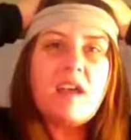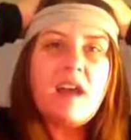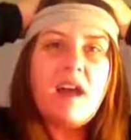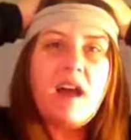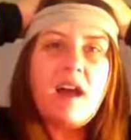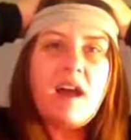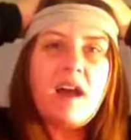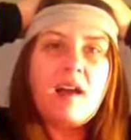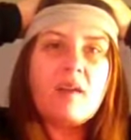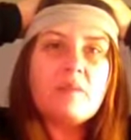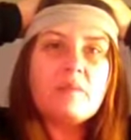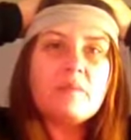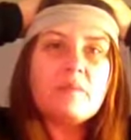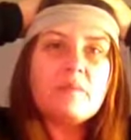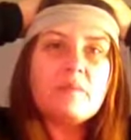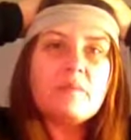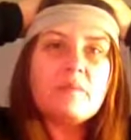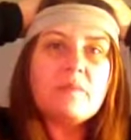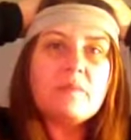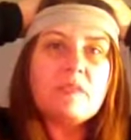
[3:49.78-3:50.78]

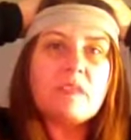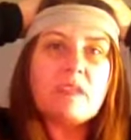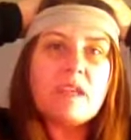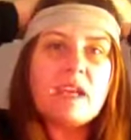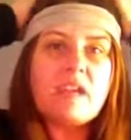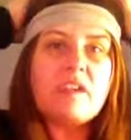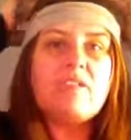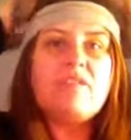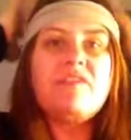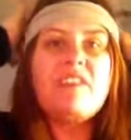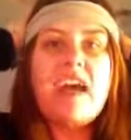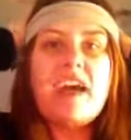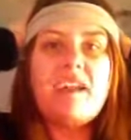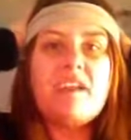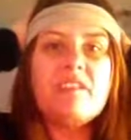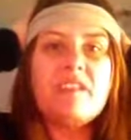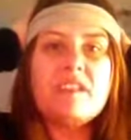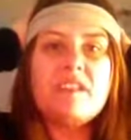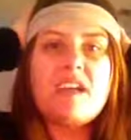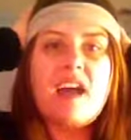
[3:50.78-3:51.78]
kind of flat
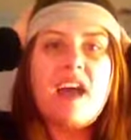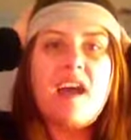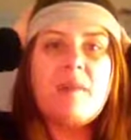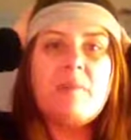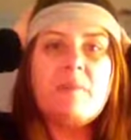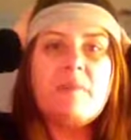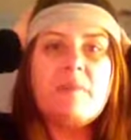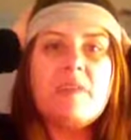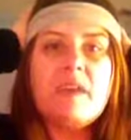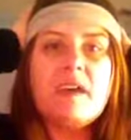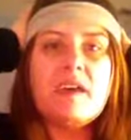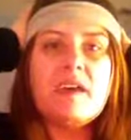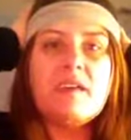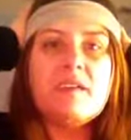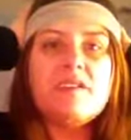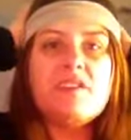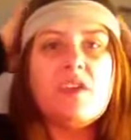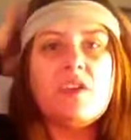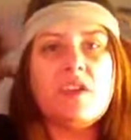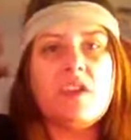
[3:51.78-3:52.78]
on the top
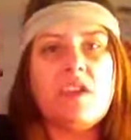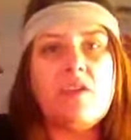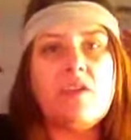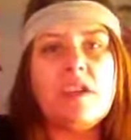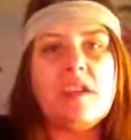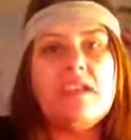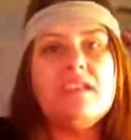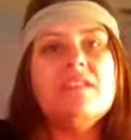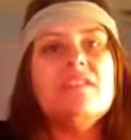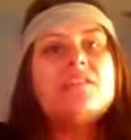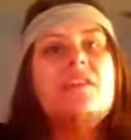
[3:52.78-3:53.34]
the dirtier it is,